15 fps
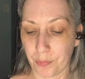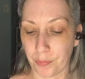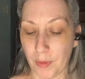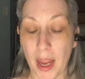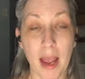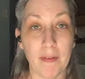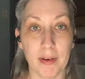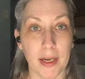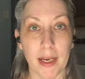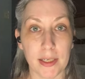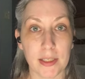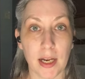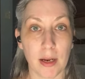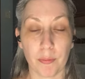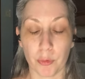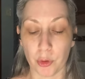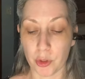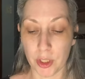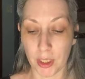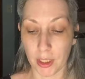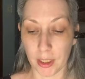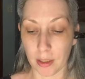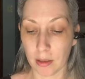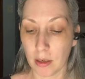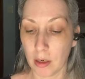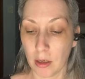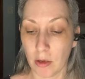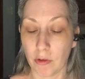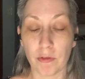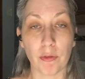have a nighttime routine
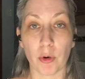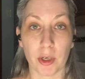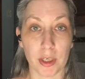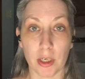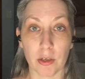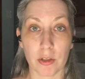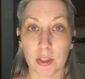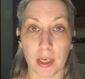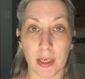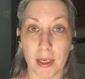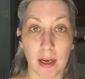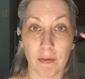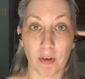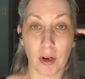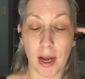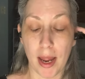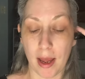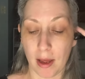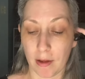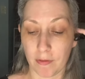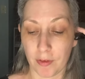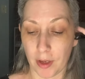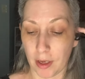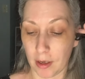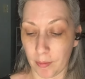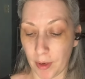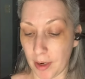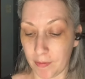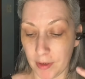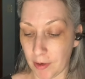for years. I never have. Um,
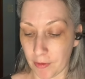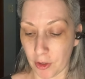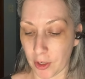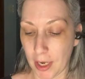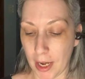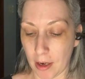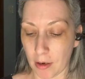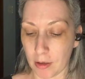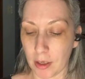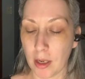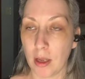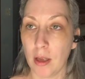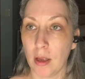I've never cared.